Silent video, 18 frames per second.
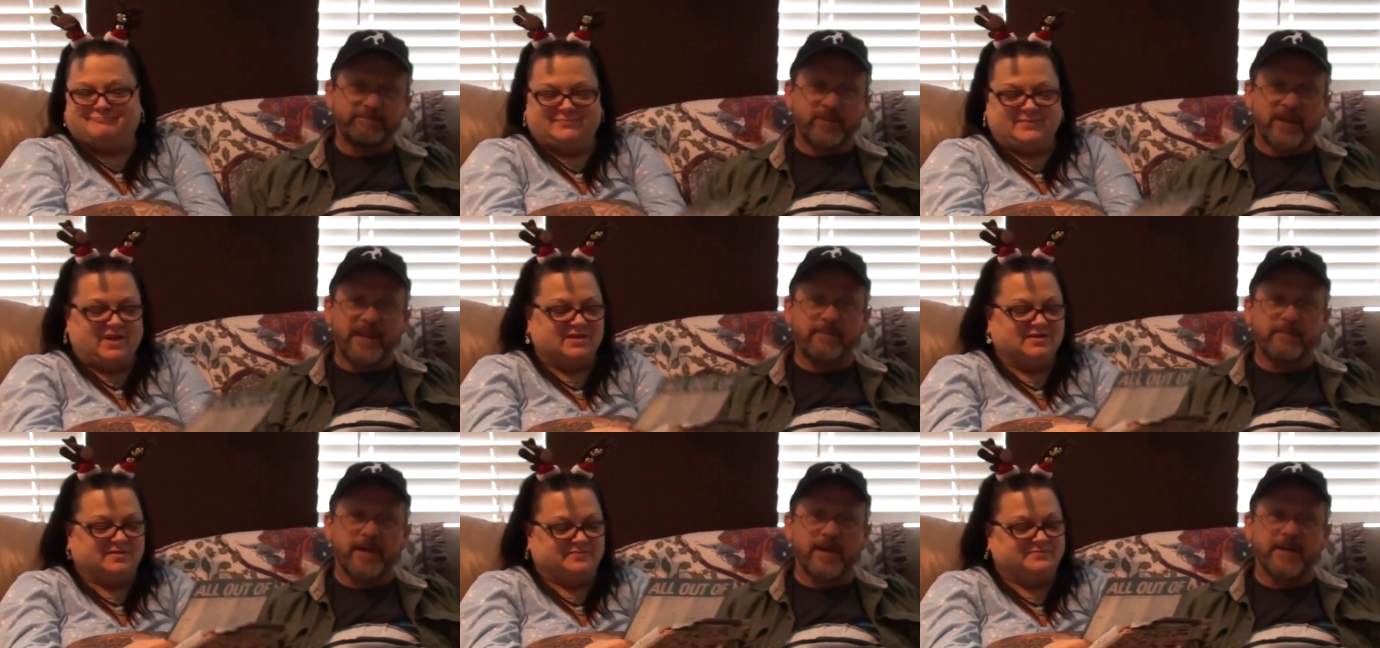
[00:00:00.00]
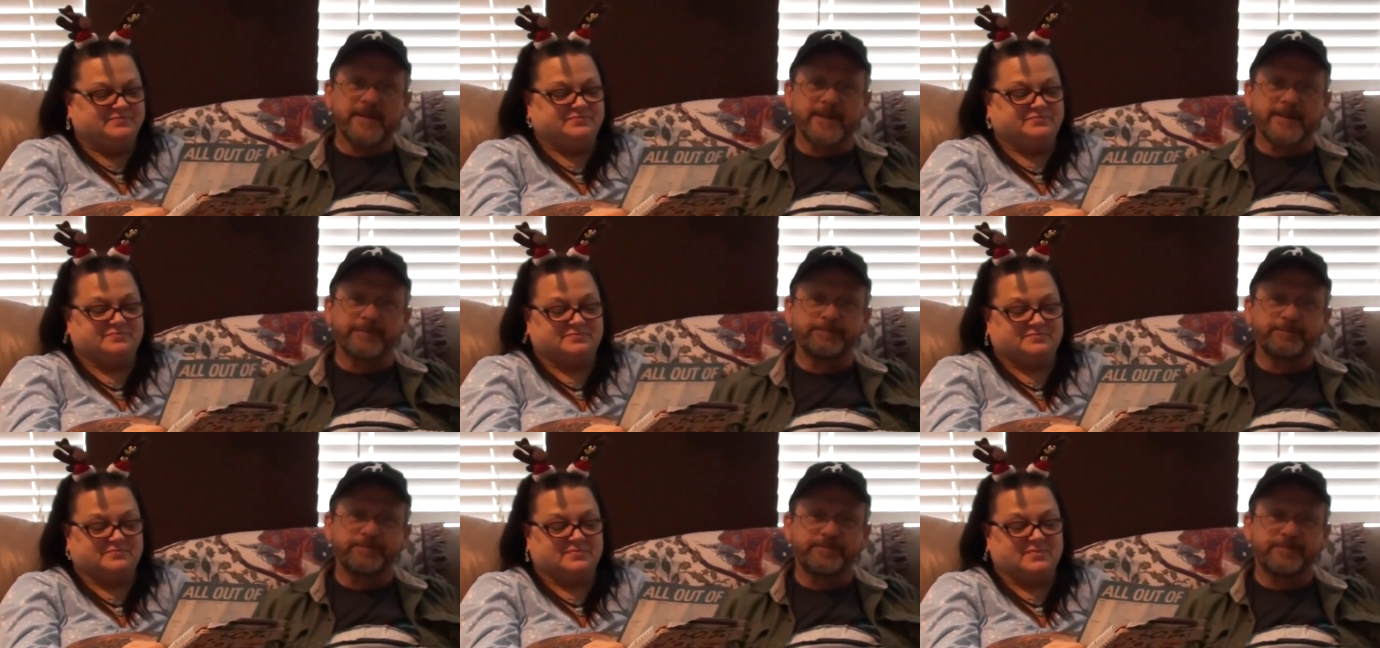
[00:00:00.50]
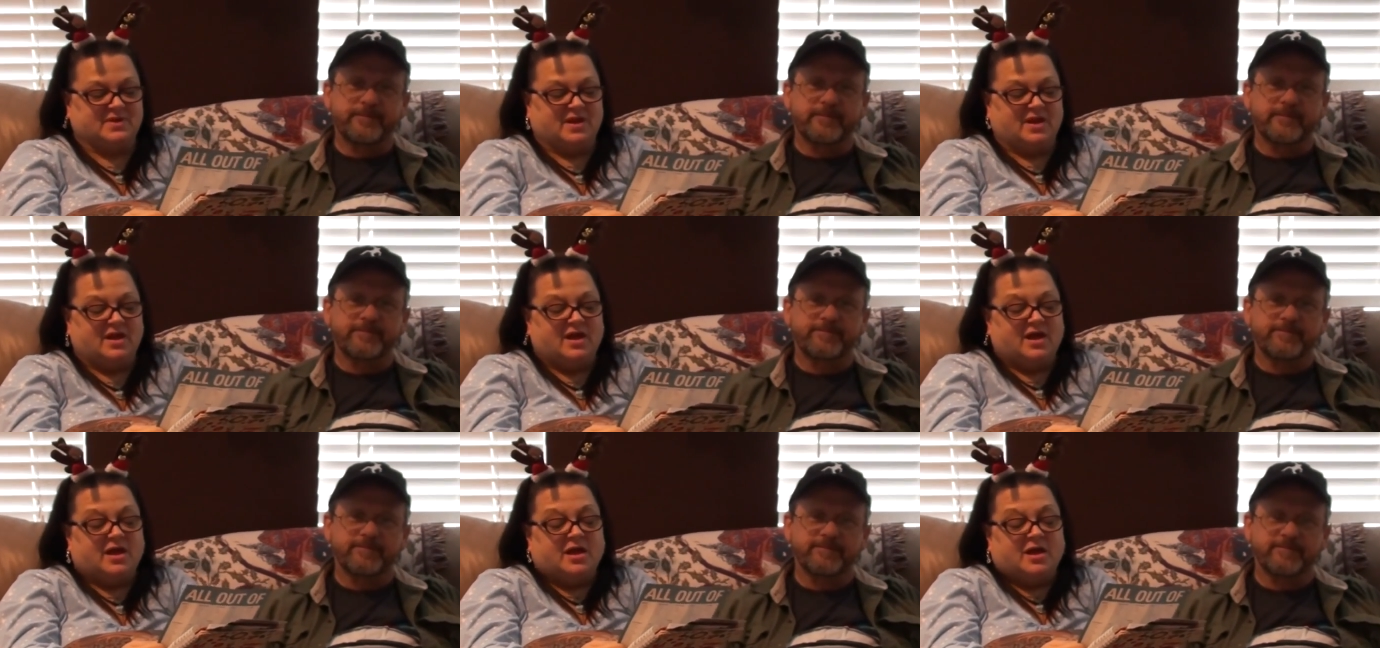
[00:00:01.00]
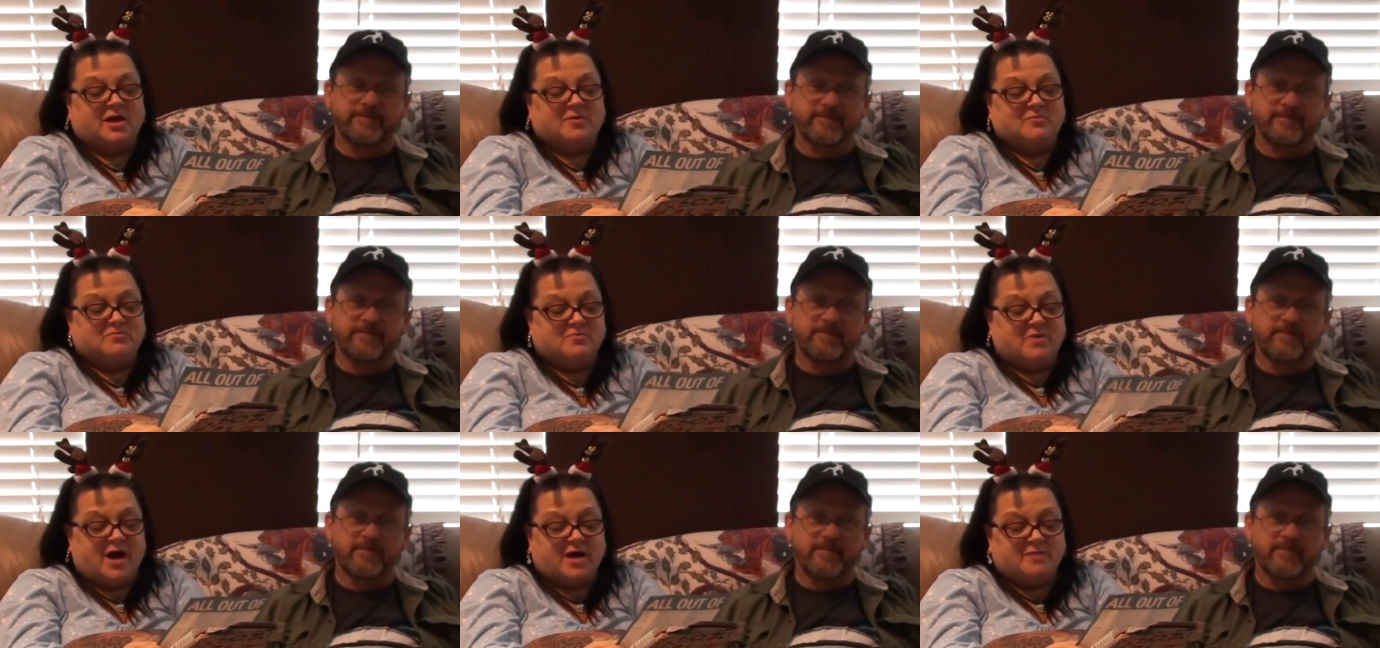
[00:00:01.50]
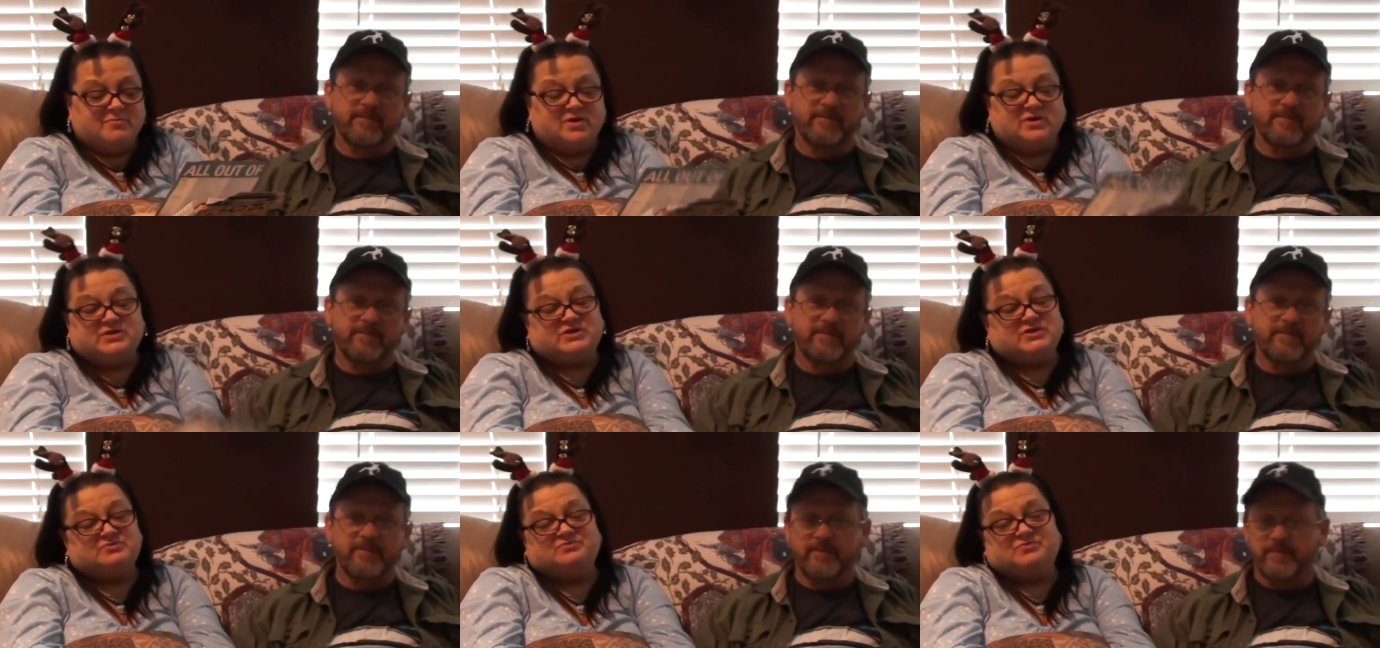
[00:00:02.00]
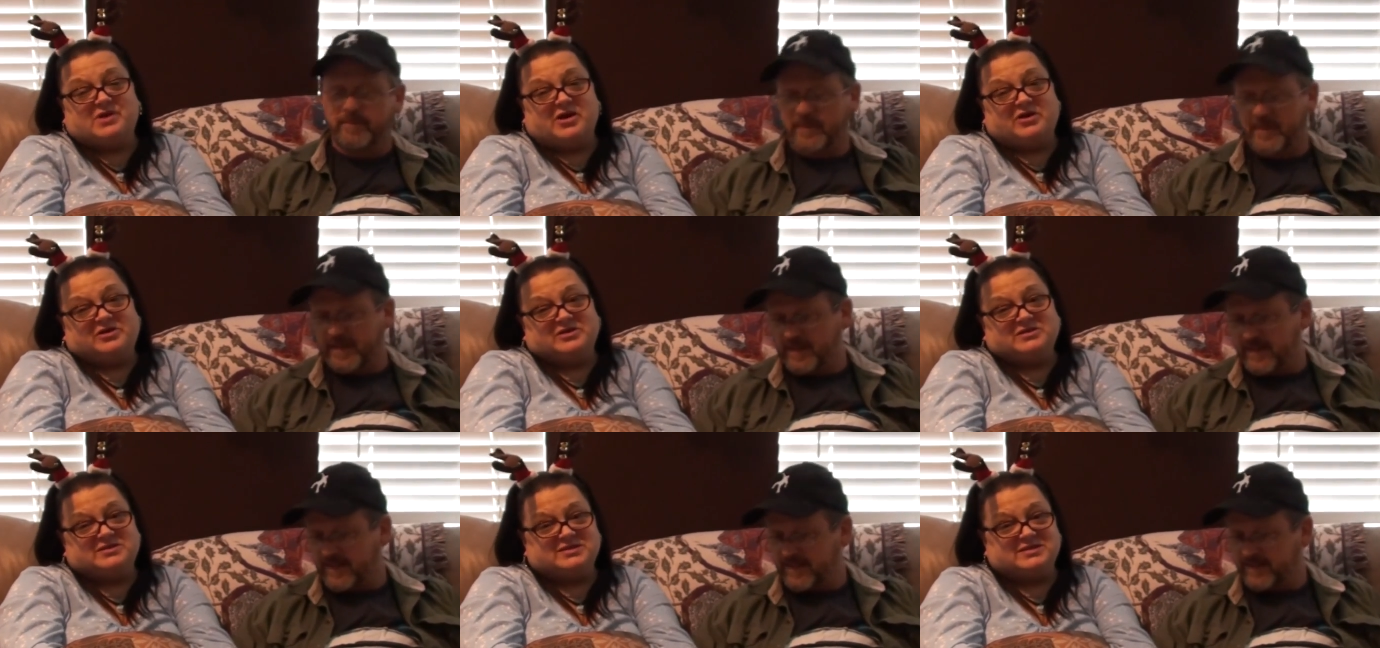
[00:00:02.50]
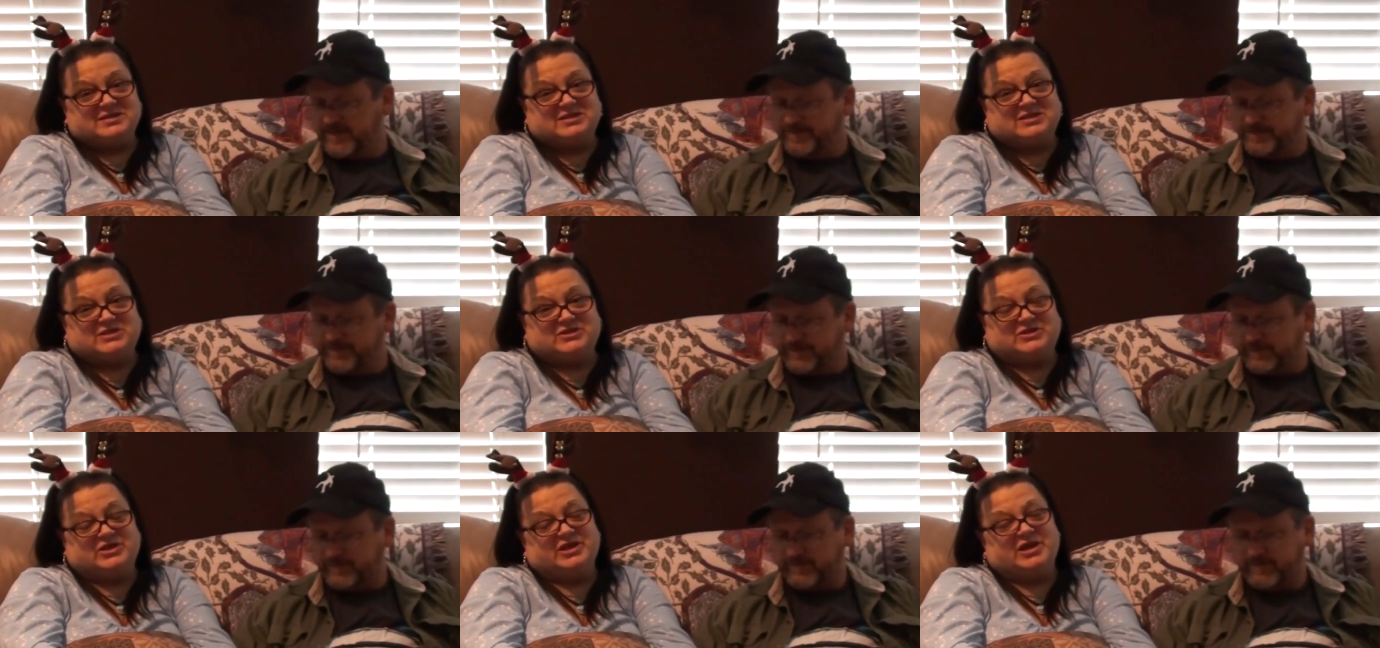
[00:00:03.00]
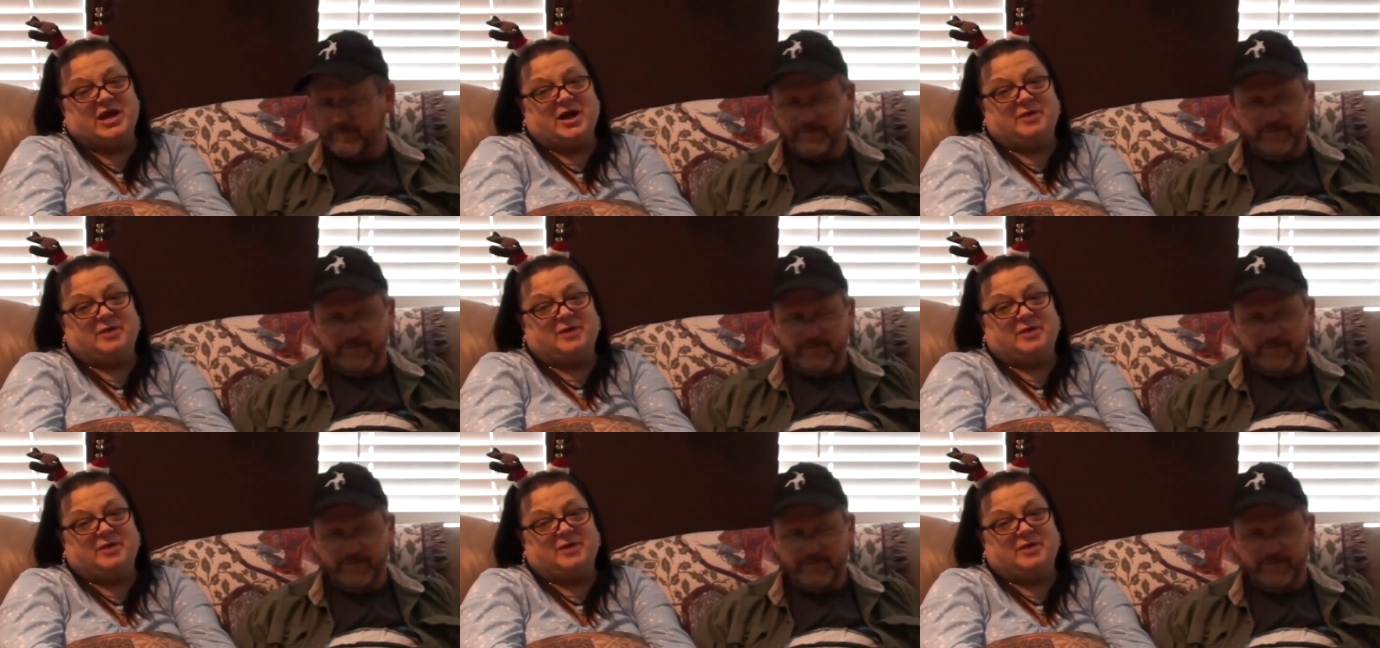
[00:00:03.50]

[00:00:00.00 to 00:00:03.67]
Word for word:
Speaker 1: Pretty embarrassing. My most embarrassing story